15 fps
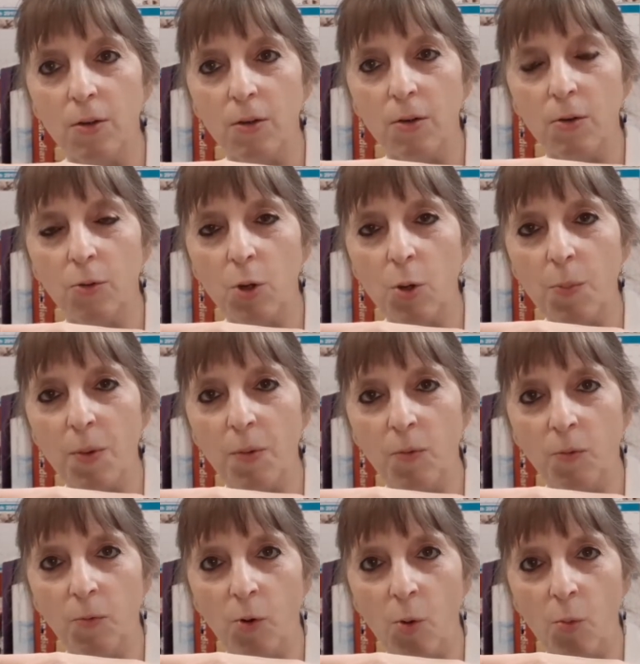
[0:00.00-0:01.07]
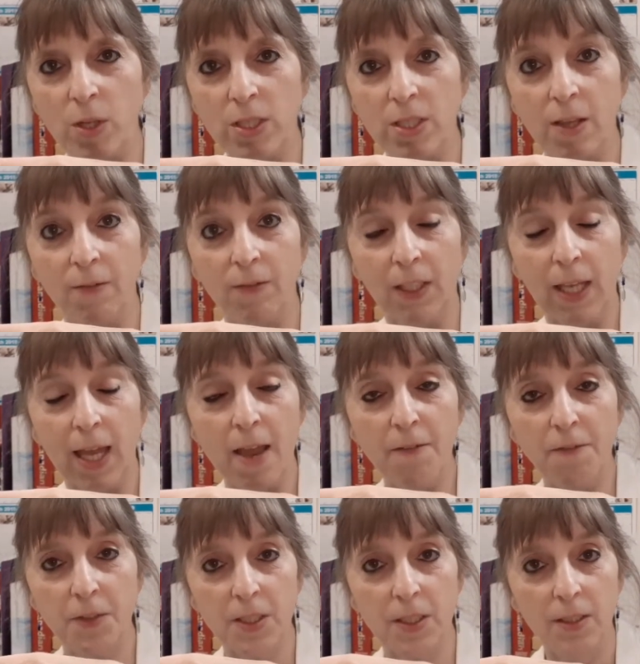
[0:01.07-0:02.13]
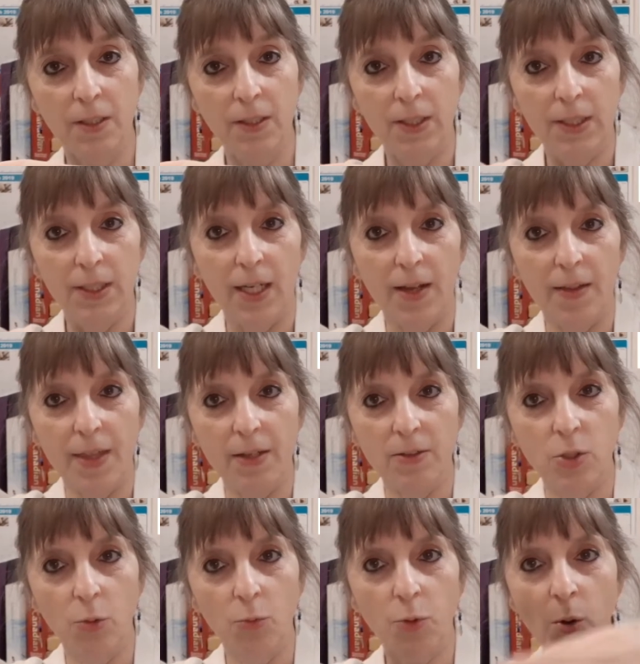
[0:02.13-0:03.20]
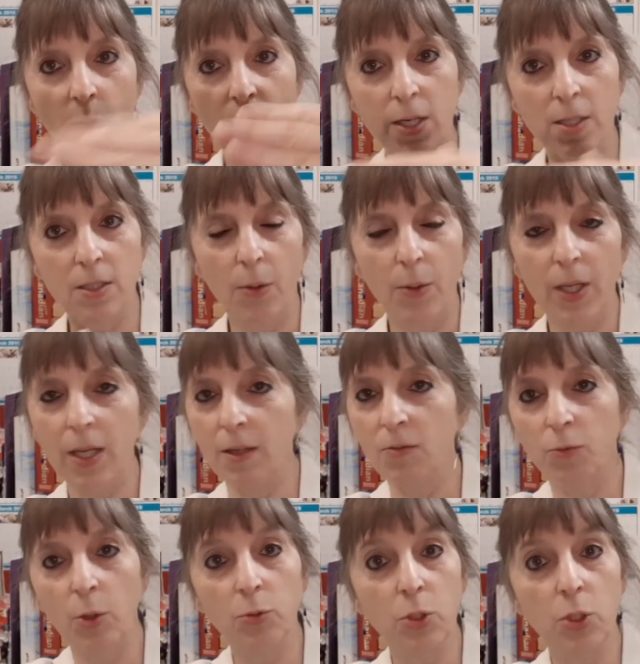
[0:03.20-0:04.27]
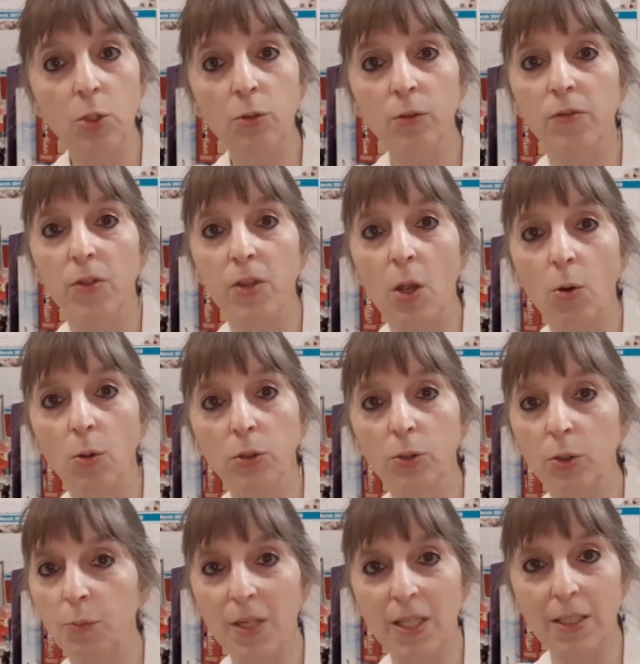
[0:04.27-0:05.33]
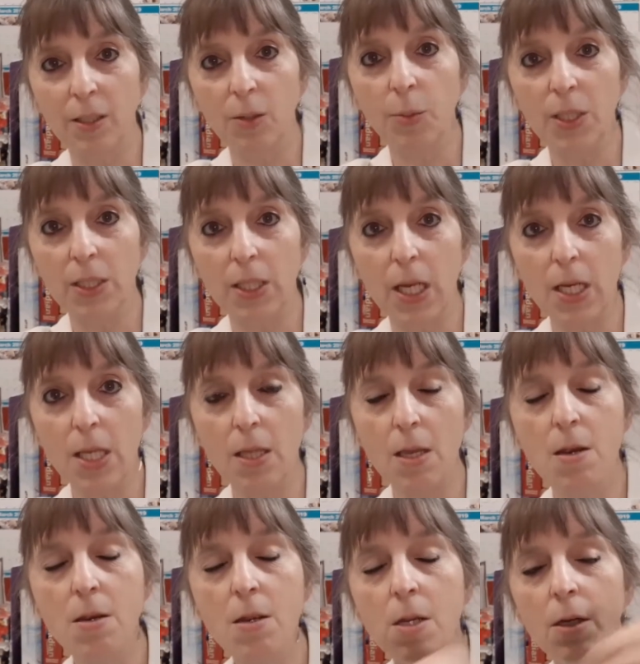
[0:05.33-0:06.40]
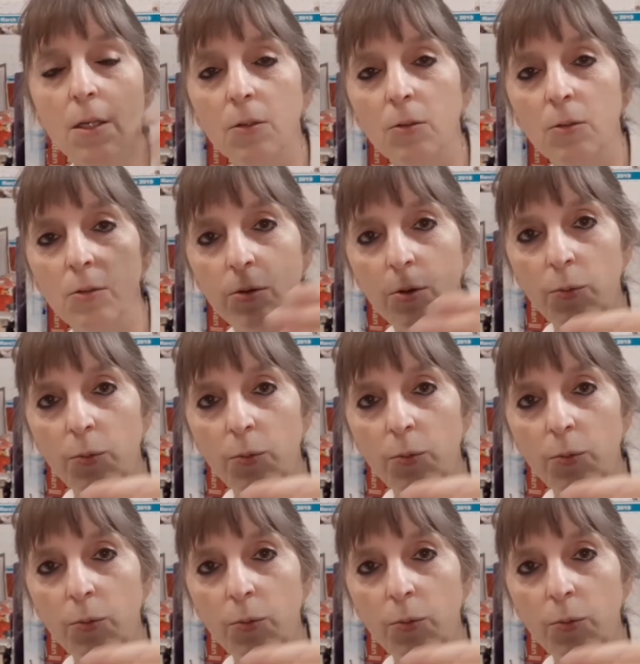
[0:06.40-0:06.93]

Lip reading: group, row 1s, have left, and then so row 1 is going in. Row 2 of the old group may still be standing there. Group